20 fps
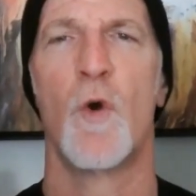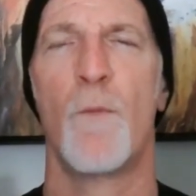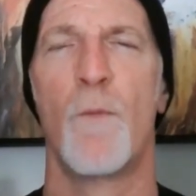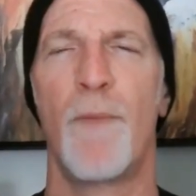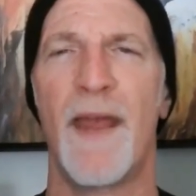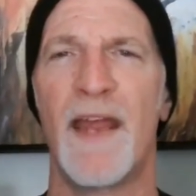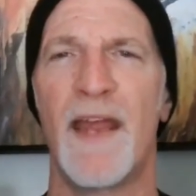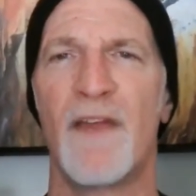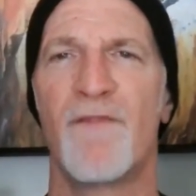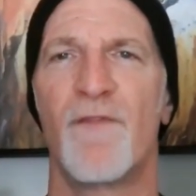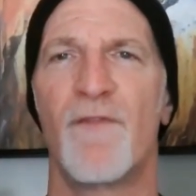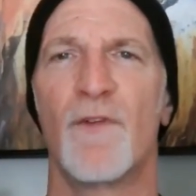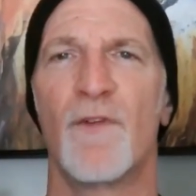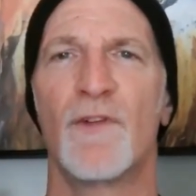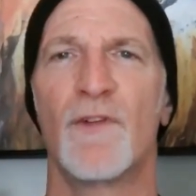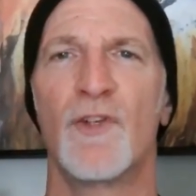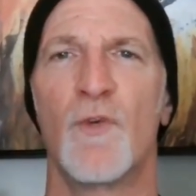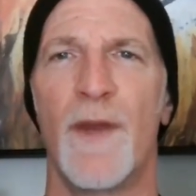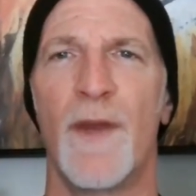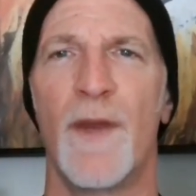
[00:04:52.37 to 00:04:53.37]
painful
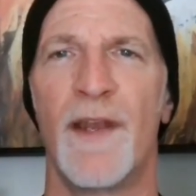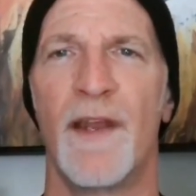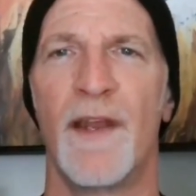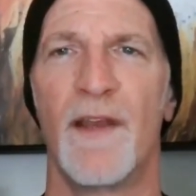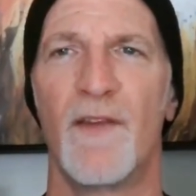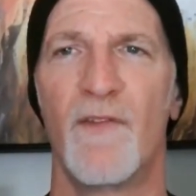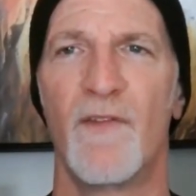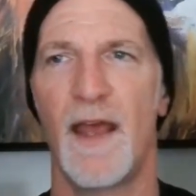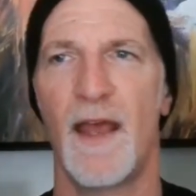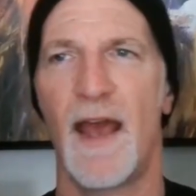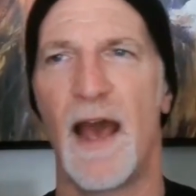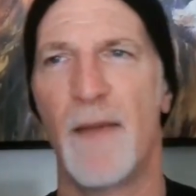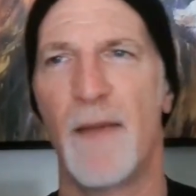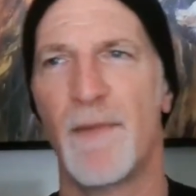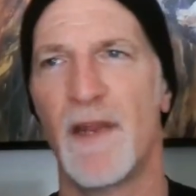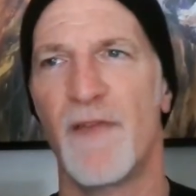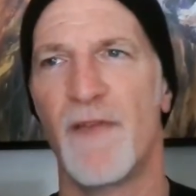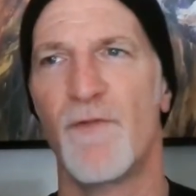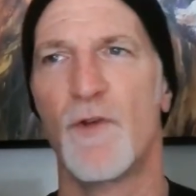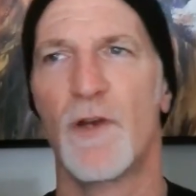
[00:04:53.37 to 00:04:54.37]
to witness. How
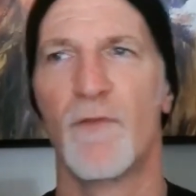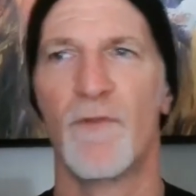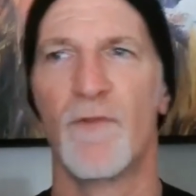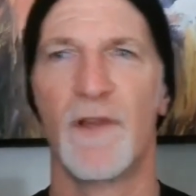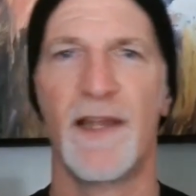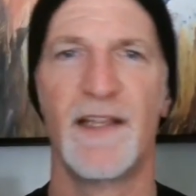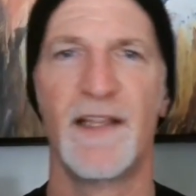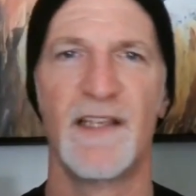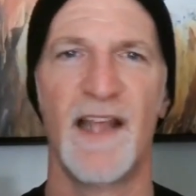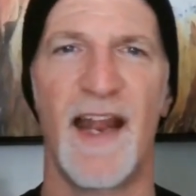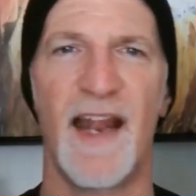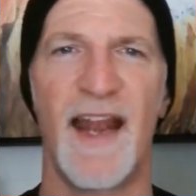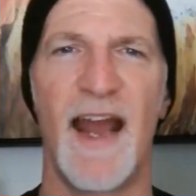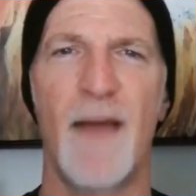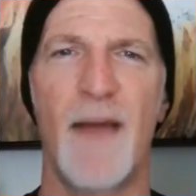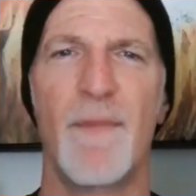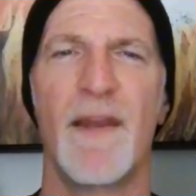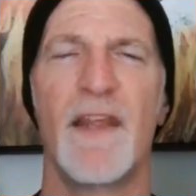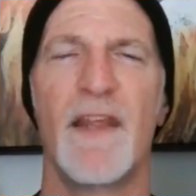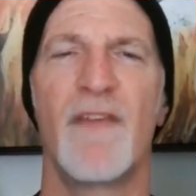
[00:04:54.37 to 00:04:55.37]
many of you can relate to that?
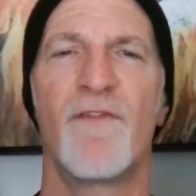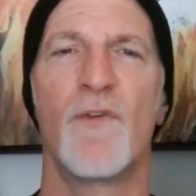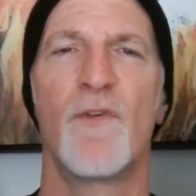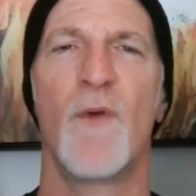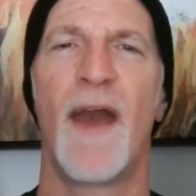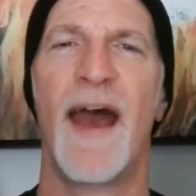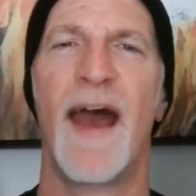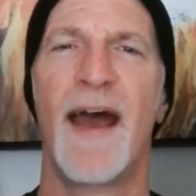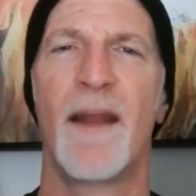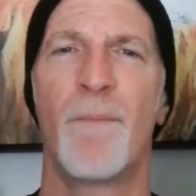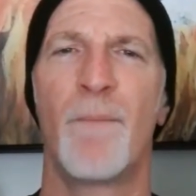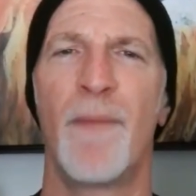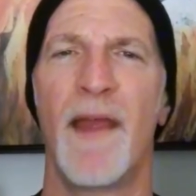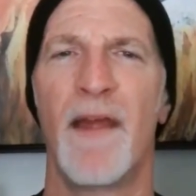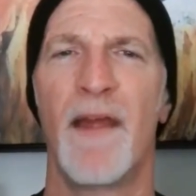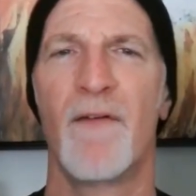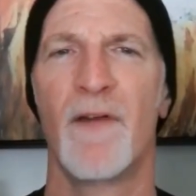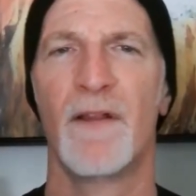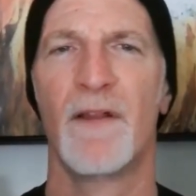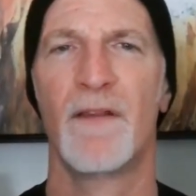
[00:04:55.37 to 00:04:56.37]
How many of you had a
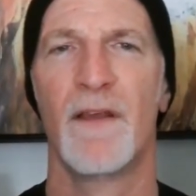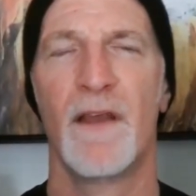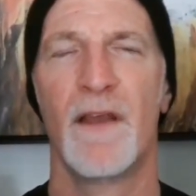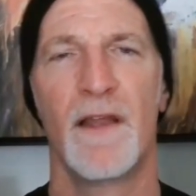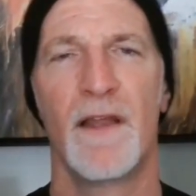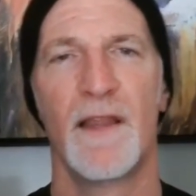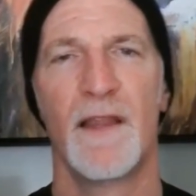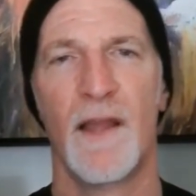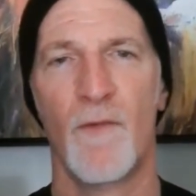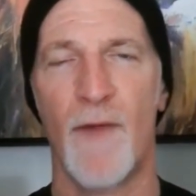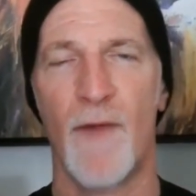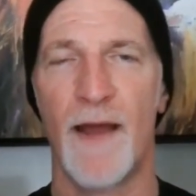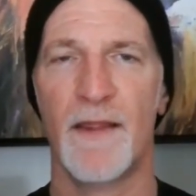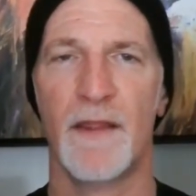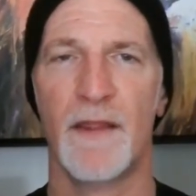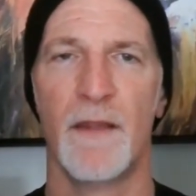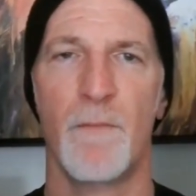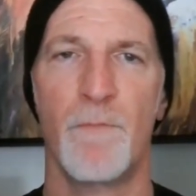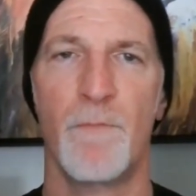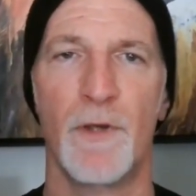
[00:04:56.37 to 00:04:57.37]
parent that
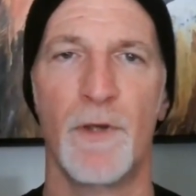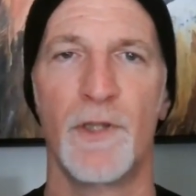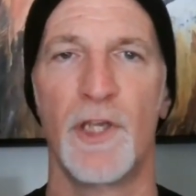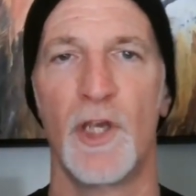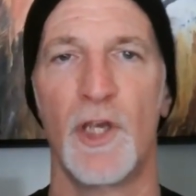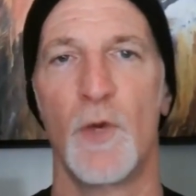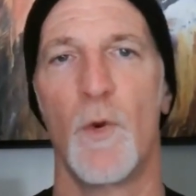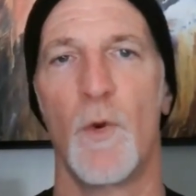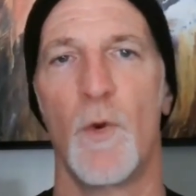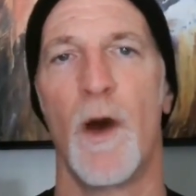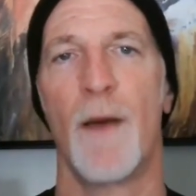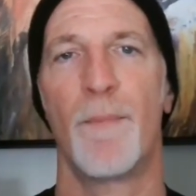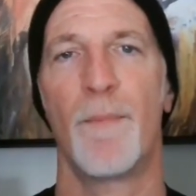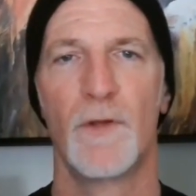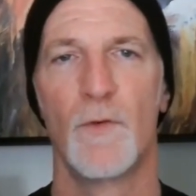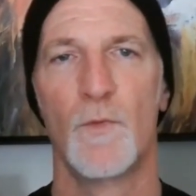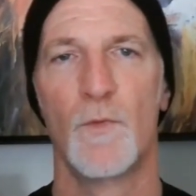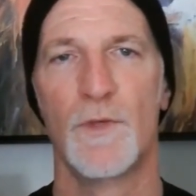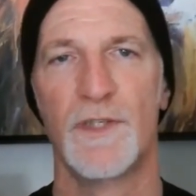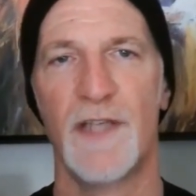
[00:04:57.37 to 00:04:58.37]
rather than building you up
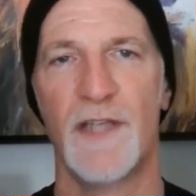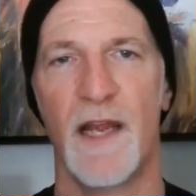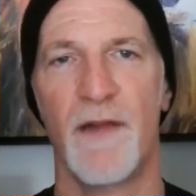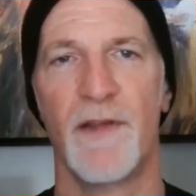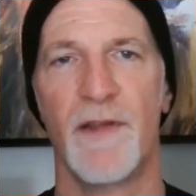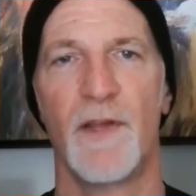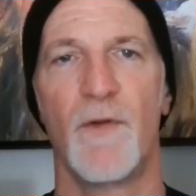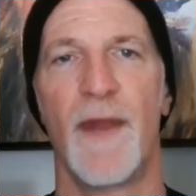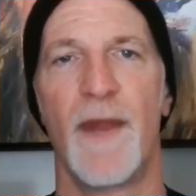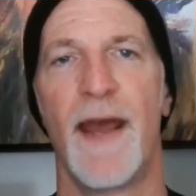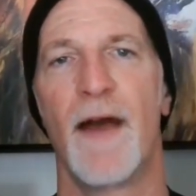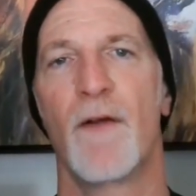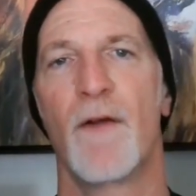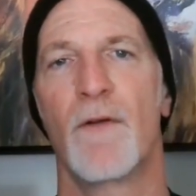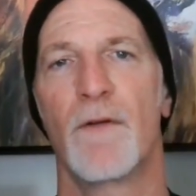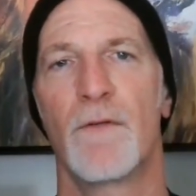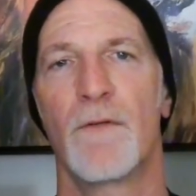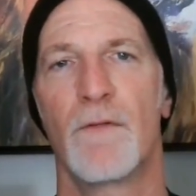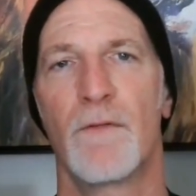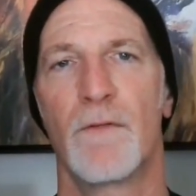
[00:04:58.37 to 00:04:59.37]
was tearing you
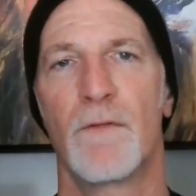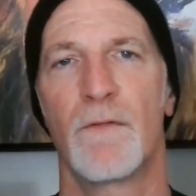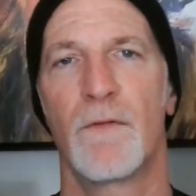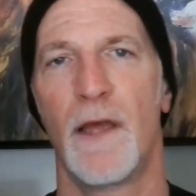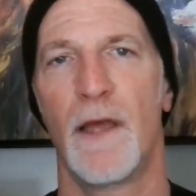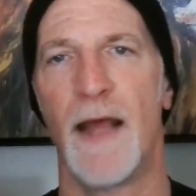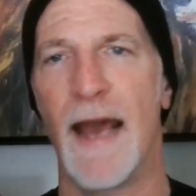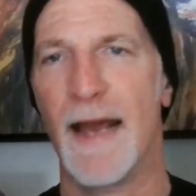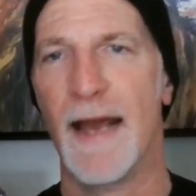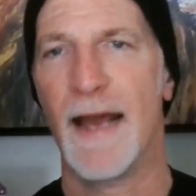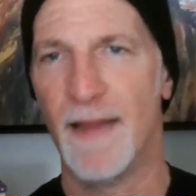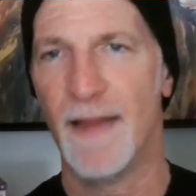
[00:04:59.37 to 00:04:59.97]
down? And how did